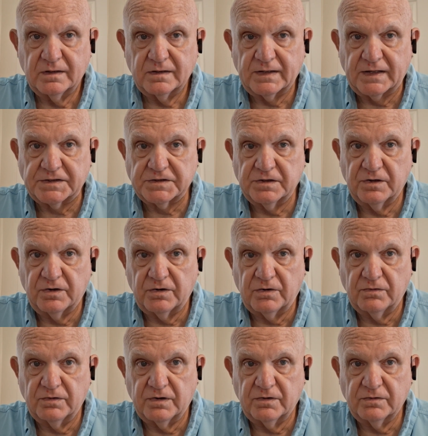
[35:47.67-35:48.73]
That's a no
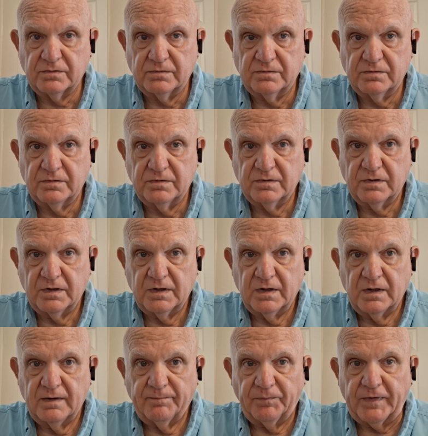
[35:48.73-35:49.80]
no.
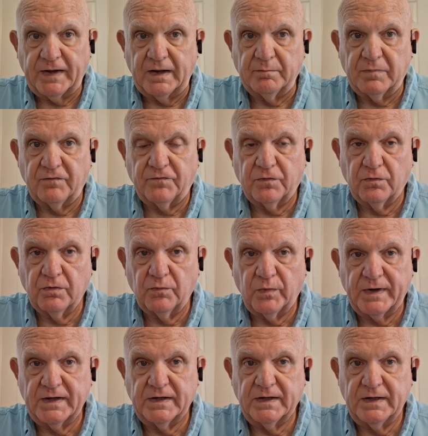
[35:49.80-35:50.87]
And before
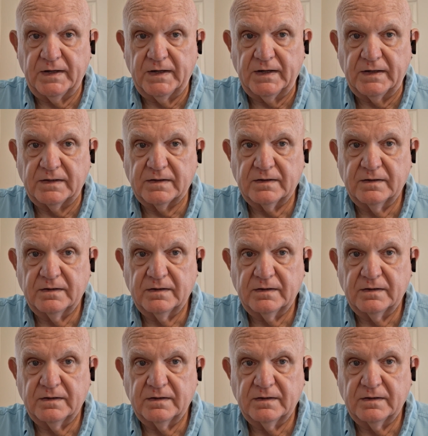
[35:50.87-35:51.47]
we eat